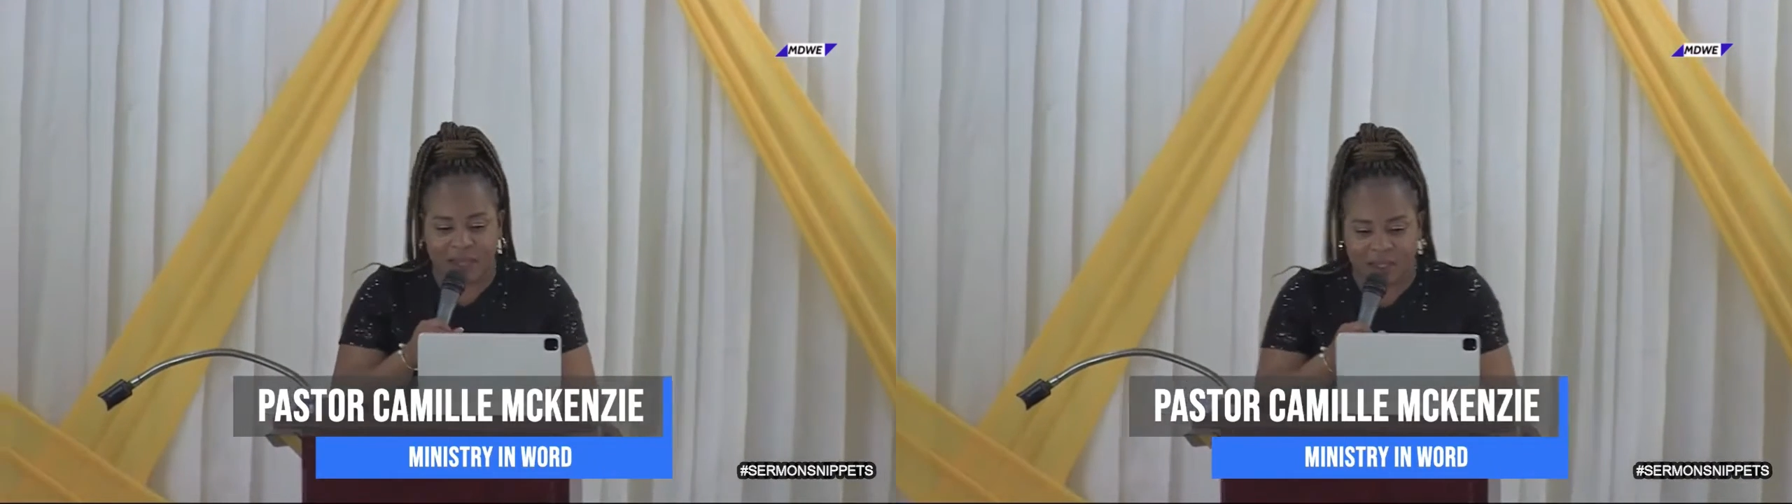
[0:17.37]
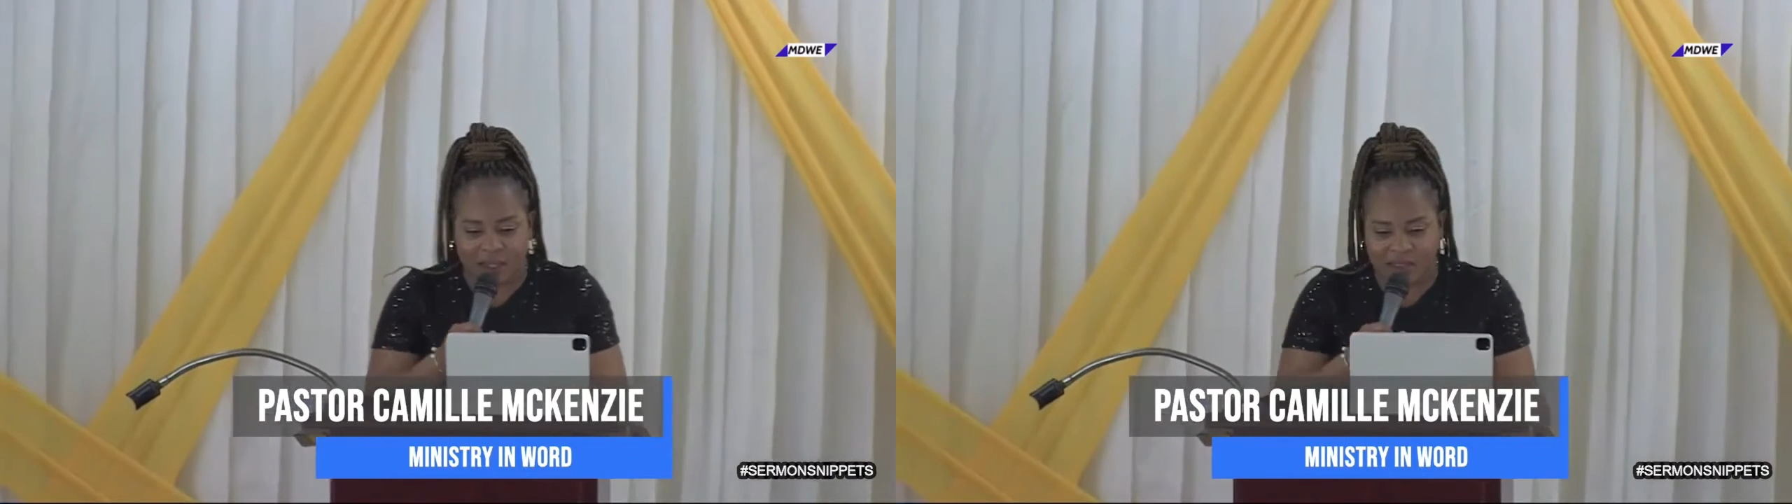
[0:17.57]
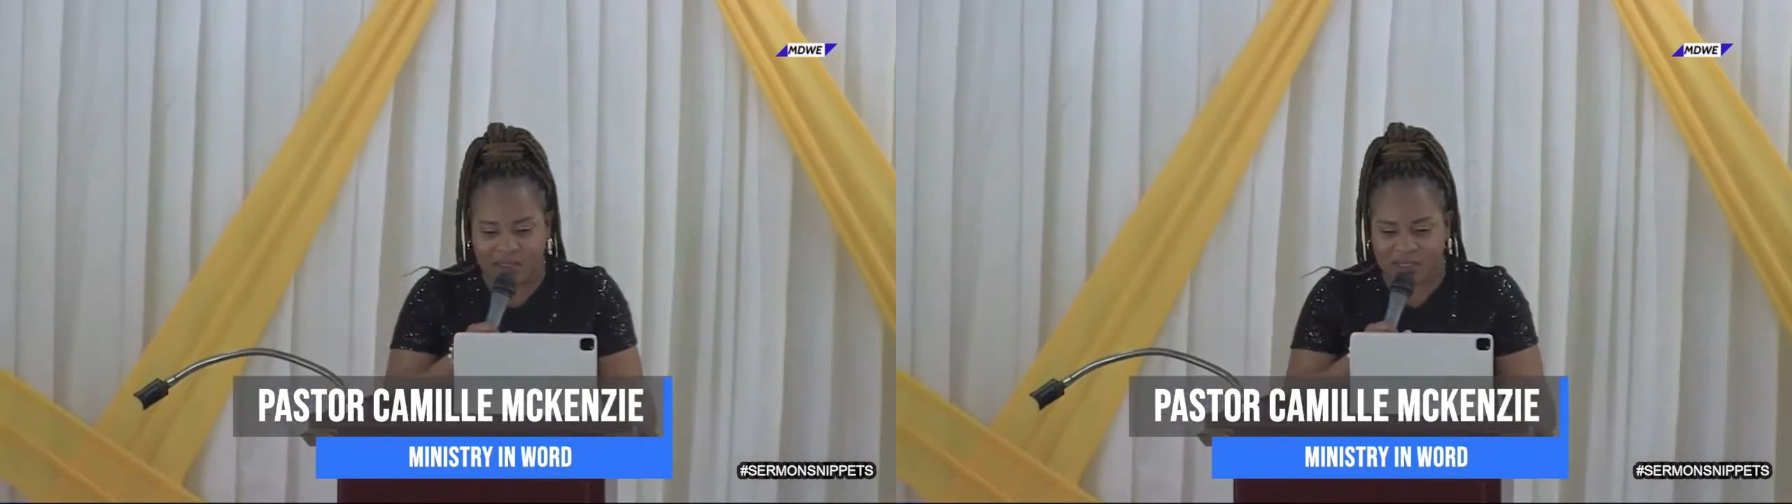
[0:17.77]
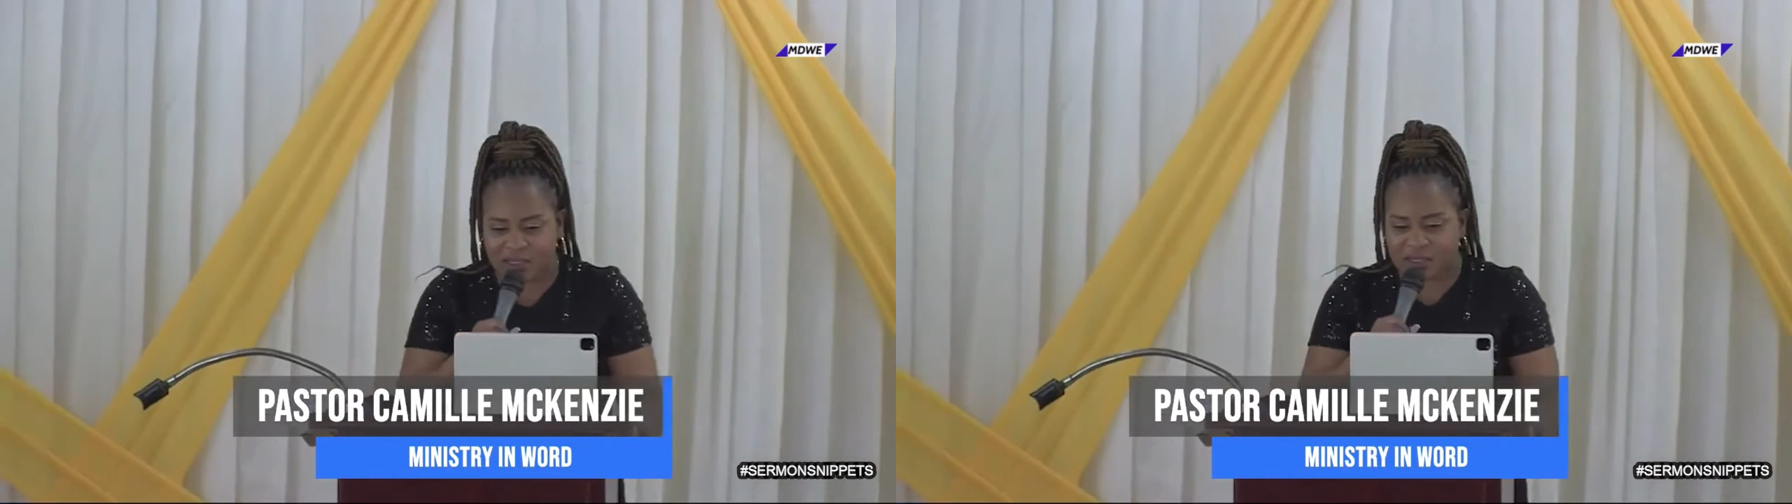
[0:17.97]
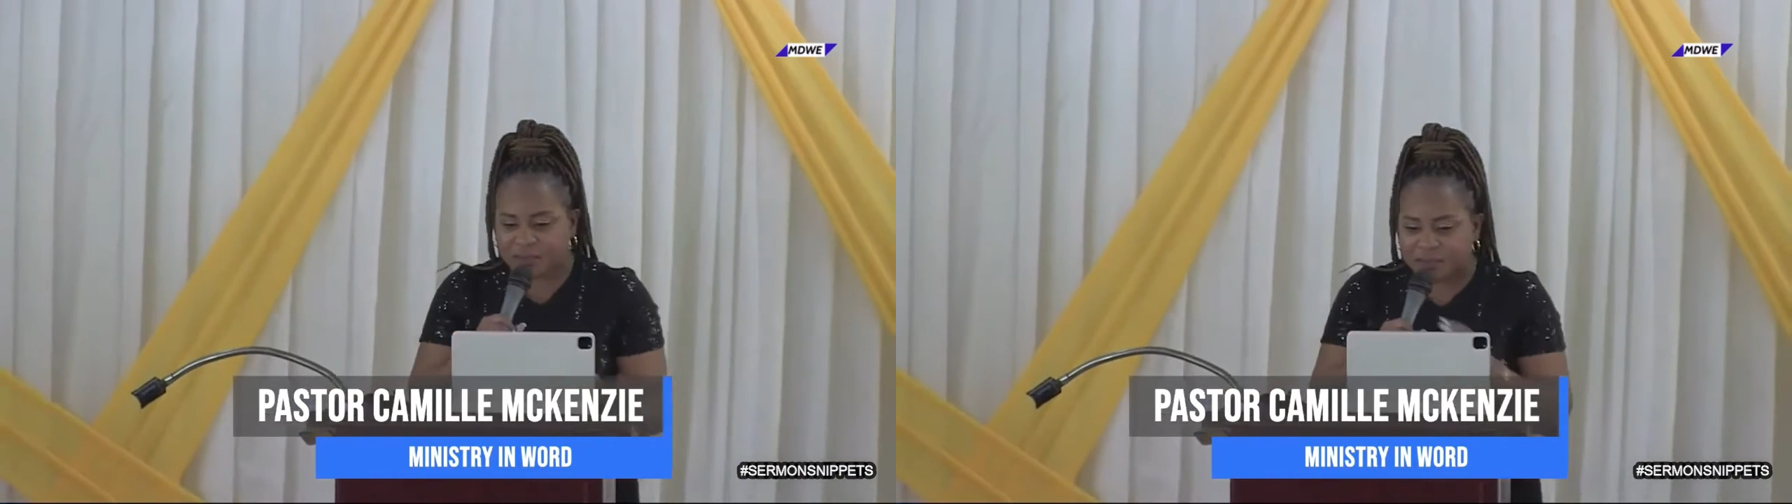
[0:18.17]

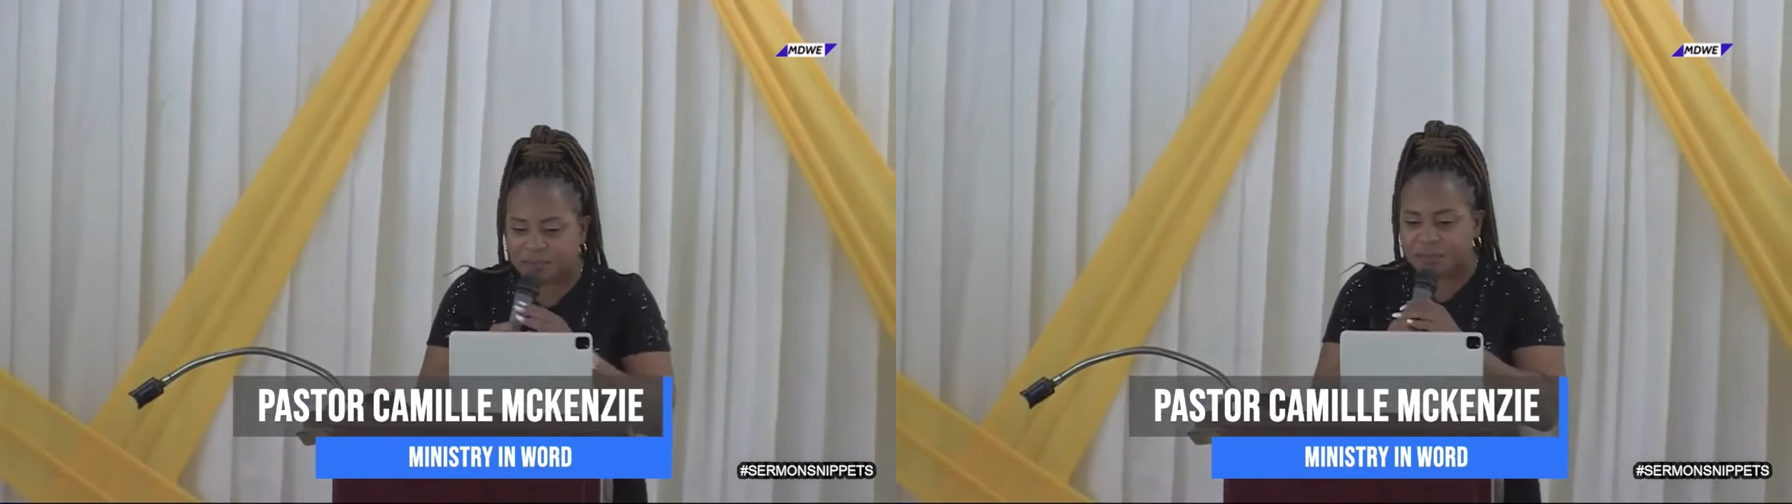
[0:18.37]
things.